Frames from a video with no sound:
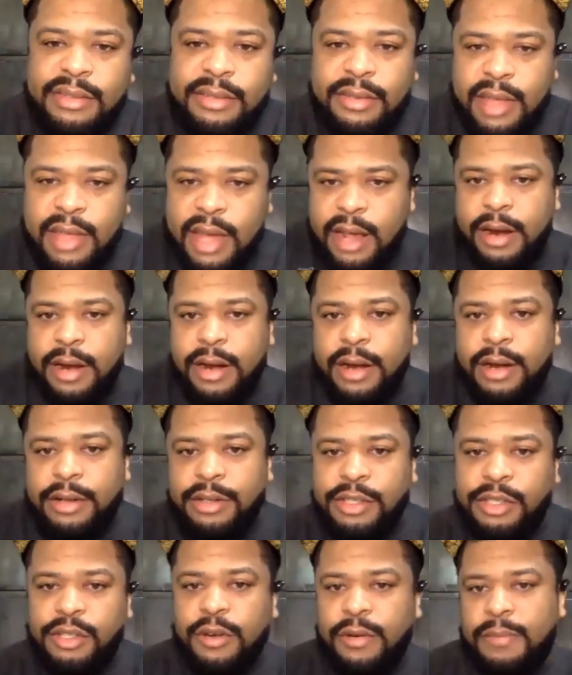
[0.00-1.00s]
their
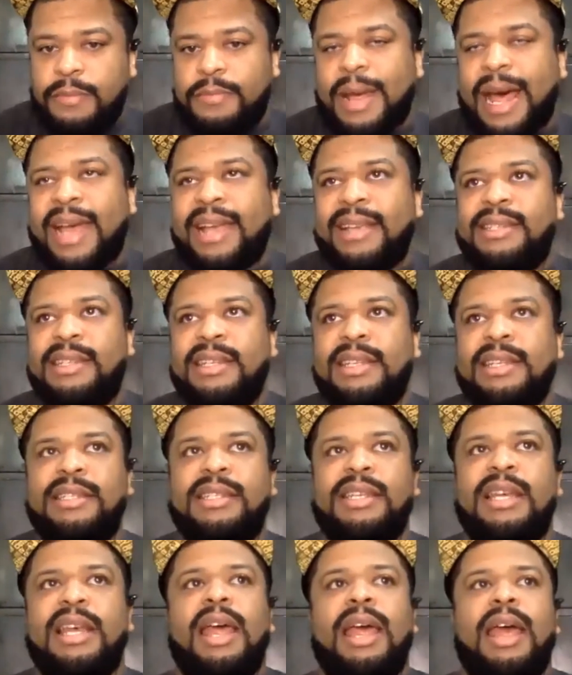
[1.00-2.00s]
certain
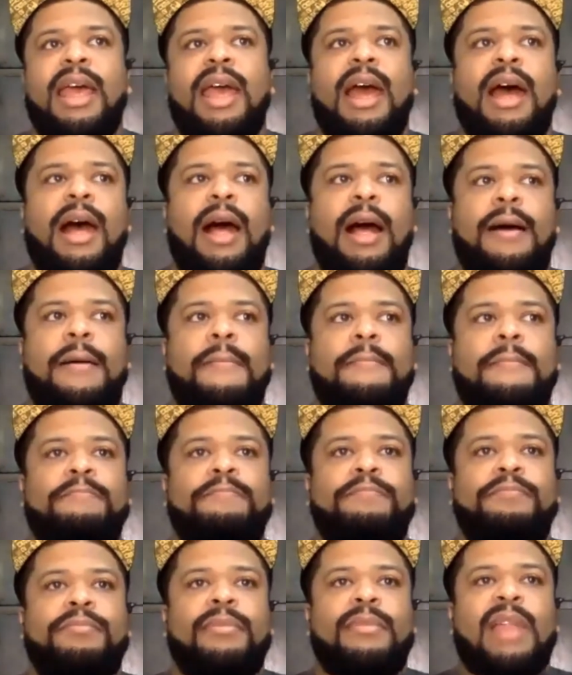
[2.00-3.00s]
biases. I'm
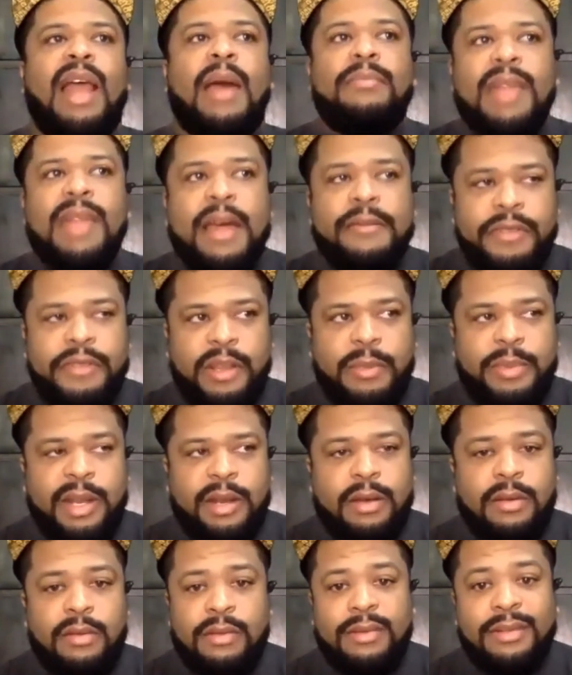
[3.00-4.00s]
not
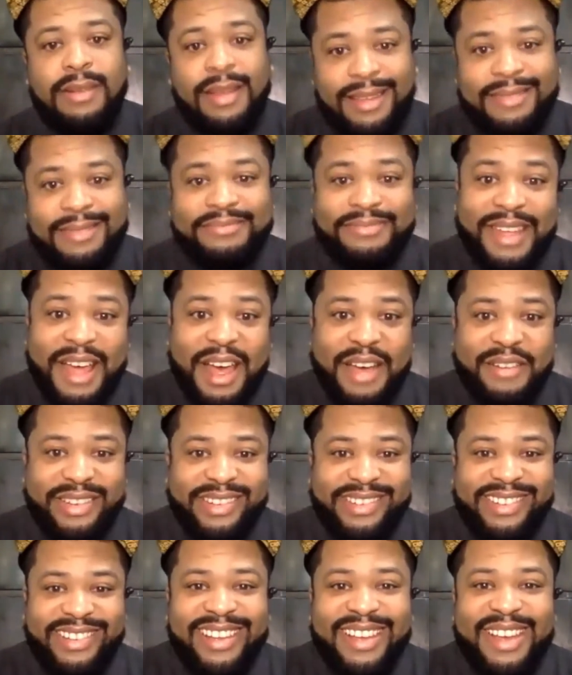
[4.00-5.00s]
Filipino,
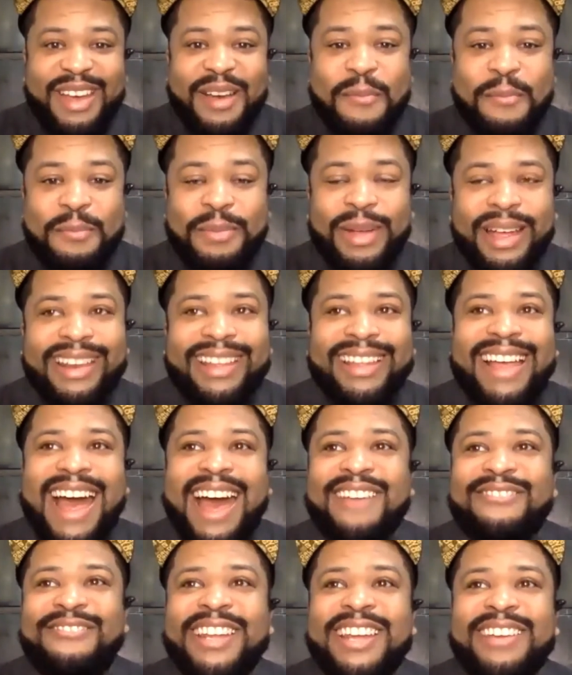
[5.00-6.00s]
obviously, but
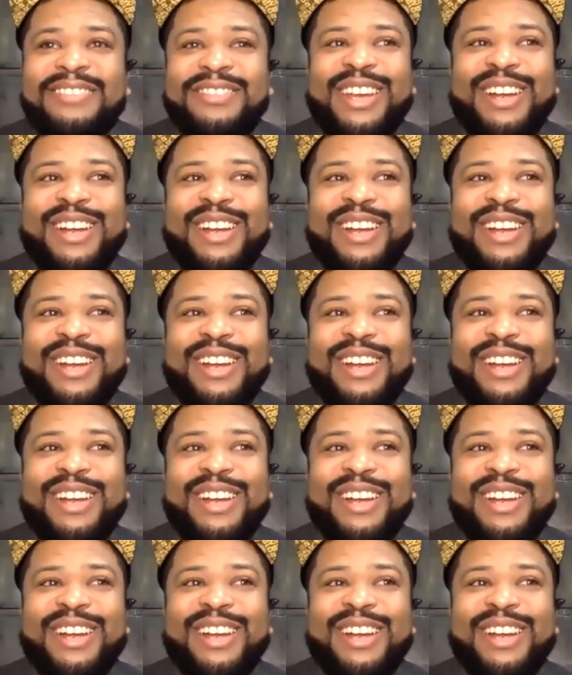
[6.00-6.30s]
I've lived here